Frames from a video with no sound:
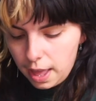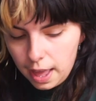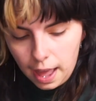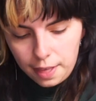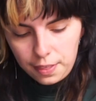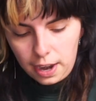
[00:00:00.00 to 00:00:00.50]

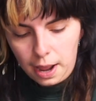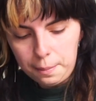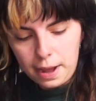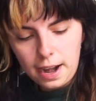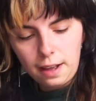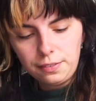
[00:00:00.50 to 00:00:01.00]
And then I
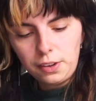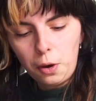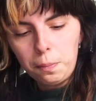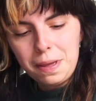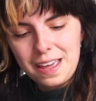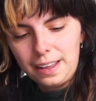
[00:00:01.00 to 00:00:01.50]
might have to go
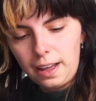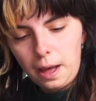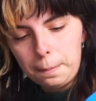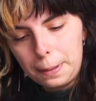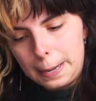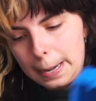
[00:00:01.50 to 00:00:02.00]
pick
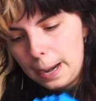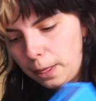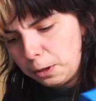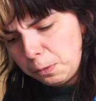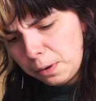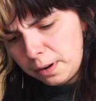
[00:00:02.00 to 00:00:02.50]
up
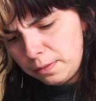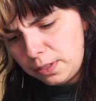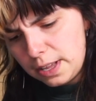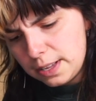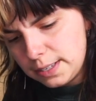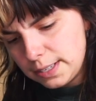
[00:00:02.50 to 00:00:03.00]
another one of
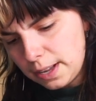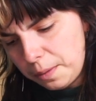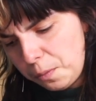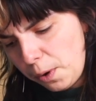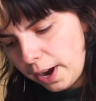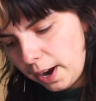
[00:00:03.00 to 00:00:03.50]
these
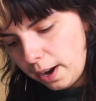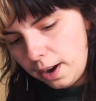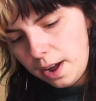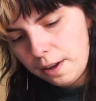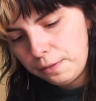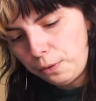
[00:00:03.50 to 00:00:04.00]

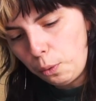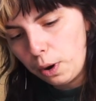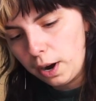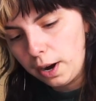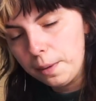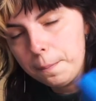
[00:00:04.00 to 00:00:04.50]
somewhere
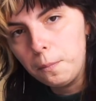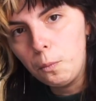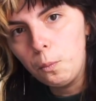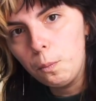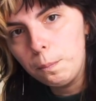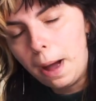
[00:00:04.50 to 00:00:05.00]
for
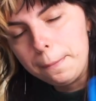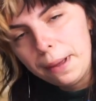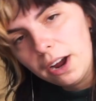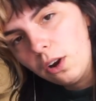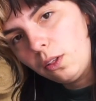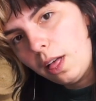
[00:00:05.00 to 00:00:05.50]
my
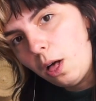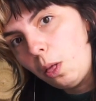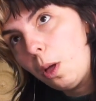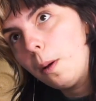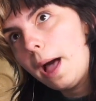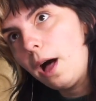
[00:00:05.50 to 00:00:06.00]

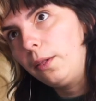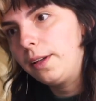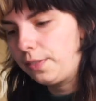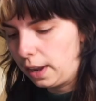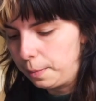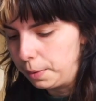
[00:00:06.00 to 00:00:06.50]
parallel
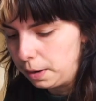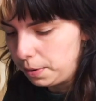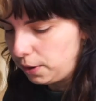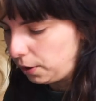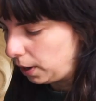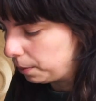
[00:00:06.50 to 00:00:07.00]
outlet that I'm gonna
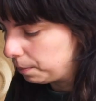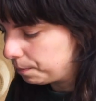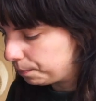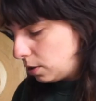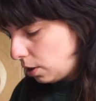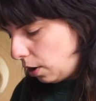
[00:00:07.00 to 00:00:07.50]
be doing. Let's go